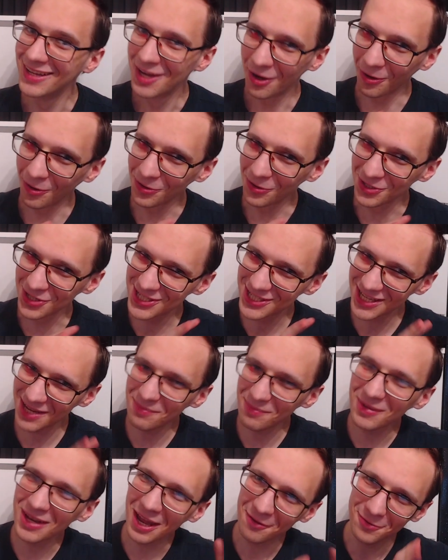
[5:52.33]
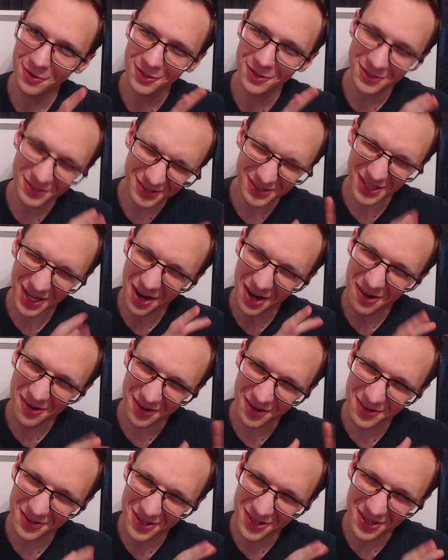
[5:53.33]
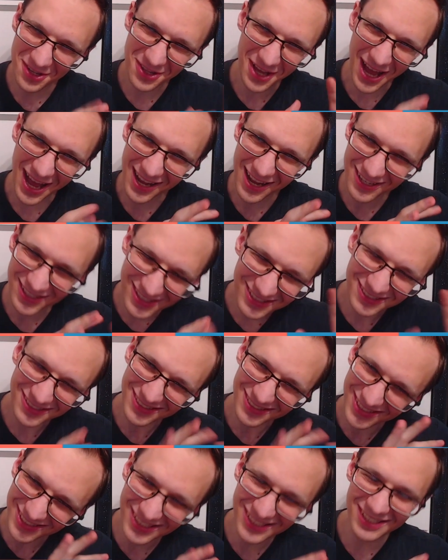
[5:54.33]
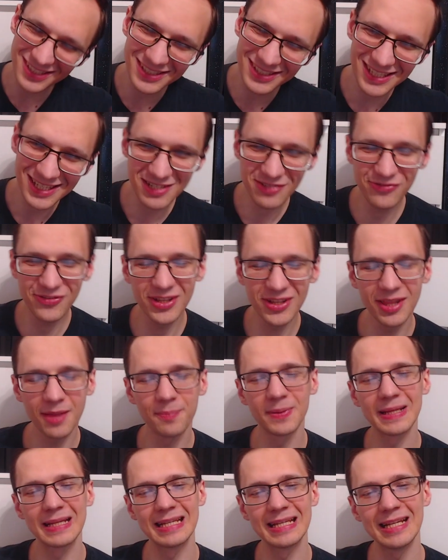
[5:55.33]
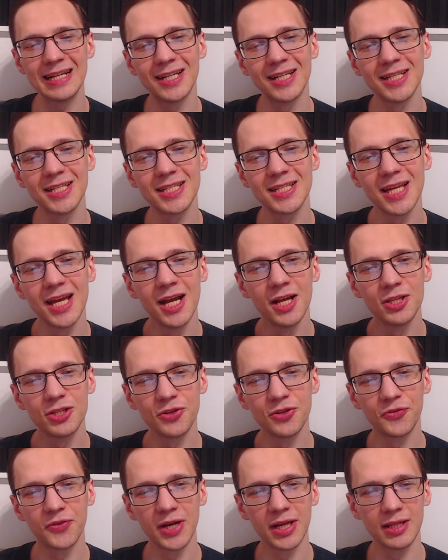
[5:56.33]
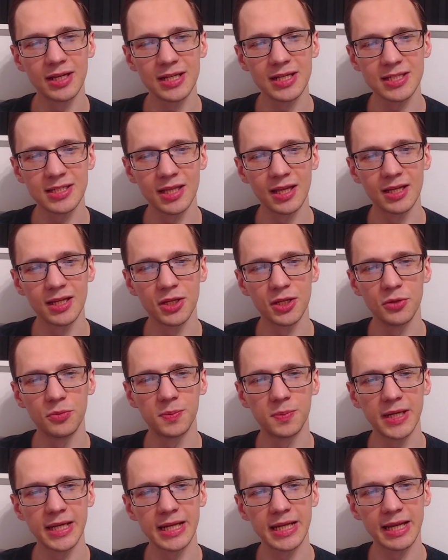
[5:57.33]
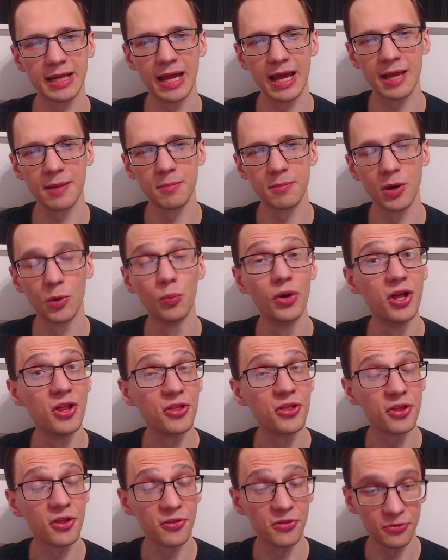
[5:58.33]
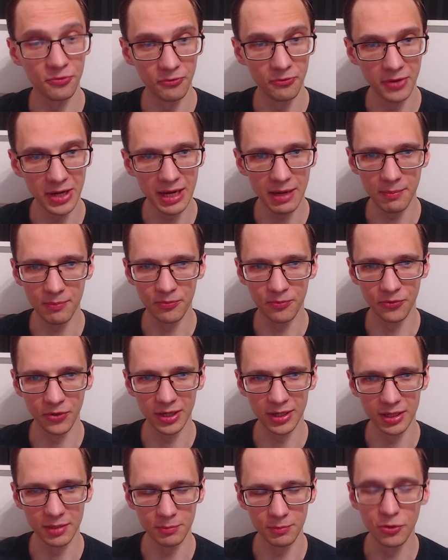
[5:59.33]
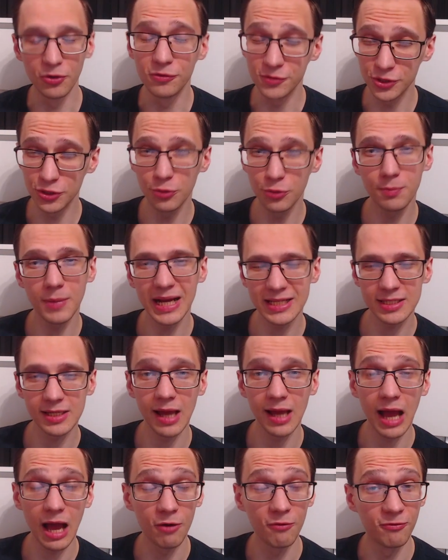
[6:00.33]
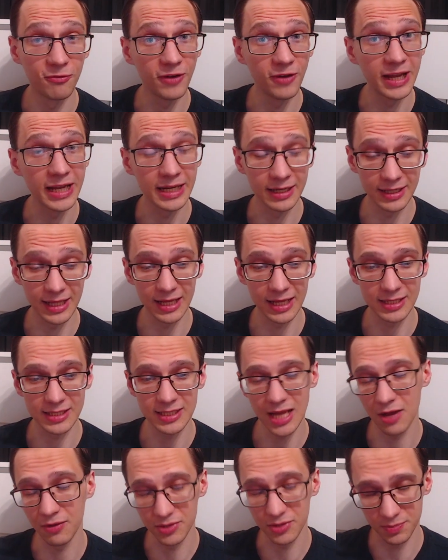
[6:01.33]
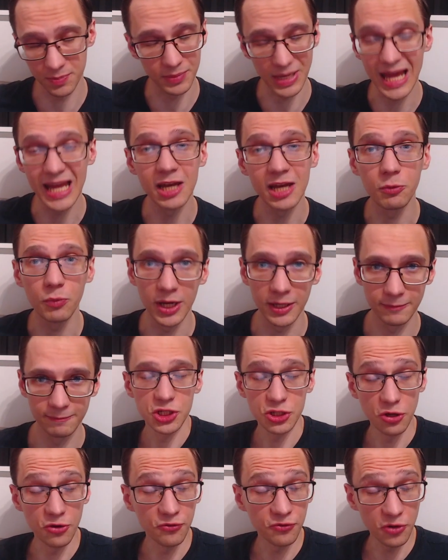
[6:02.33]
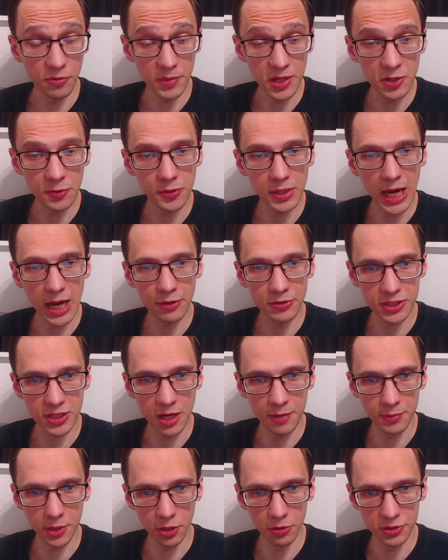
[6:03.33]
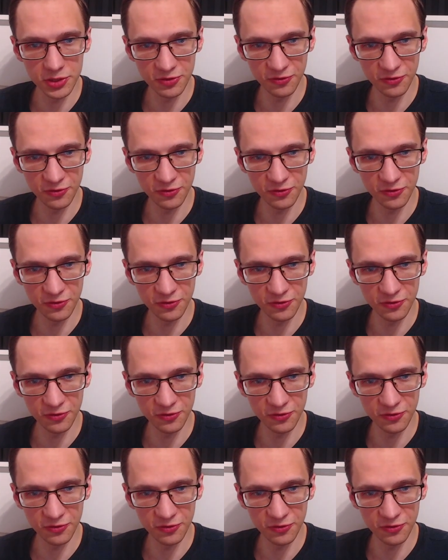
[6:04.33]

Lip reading: on some level, you know, on the other hand, that does feel a bit nice to realize that you played a game with 3 brilliant moves, no matter how vain that sounds. But anyway, so from here on out, I'm going to